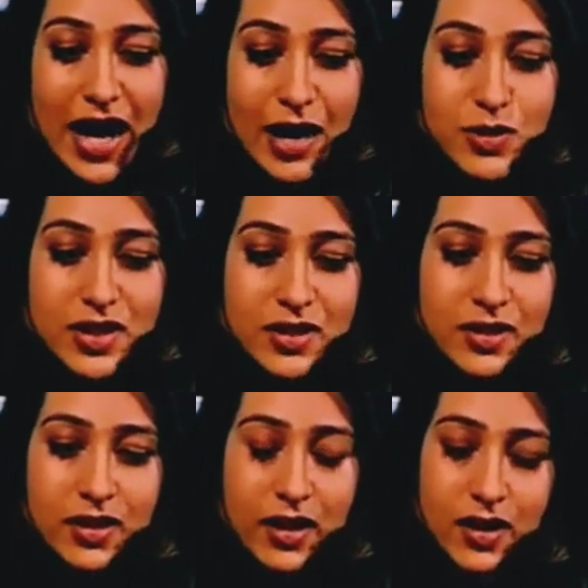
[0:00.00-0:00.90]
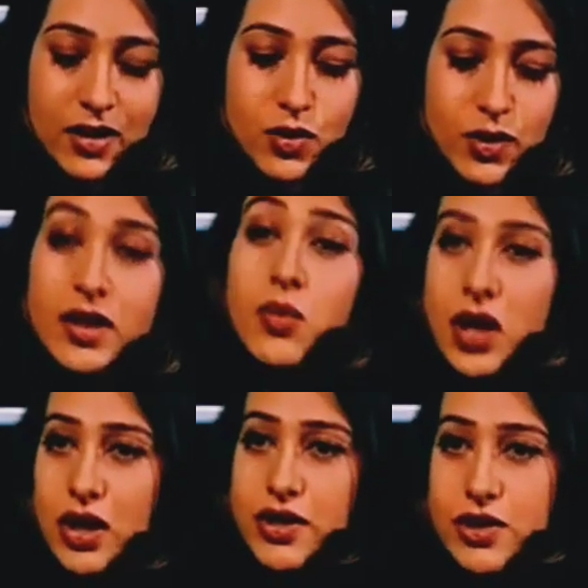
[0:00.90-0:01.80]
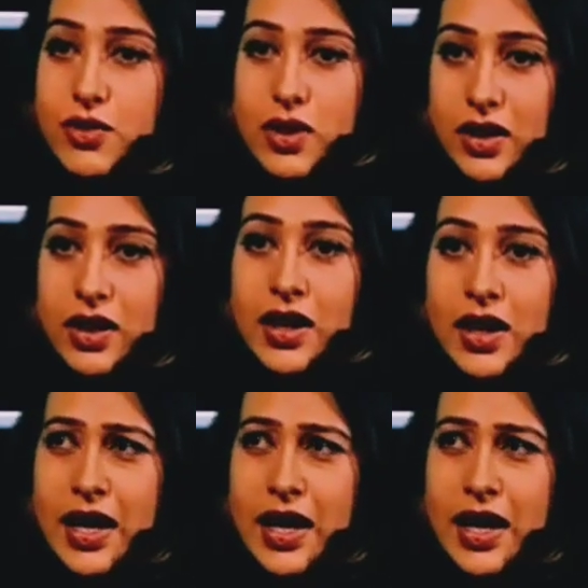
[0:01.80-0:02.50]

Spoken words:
I was in doing the world tour,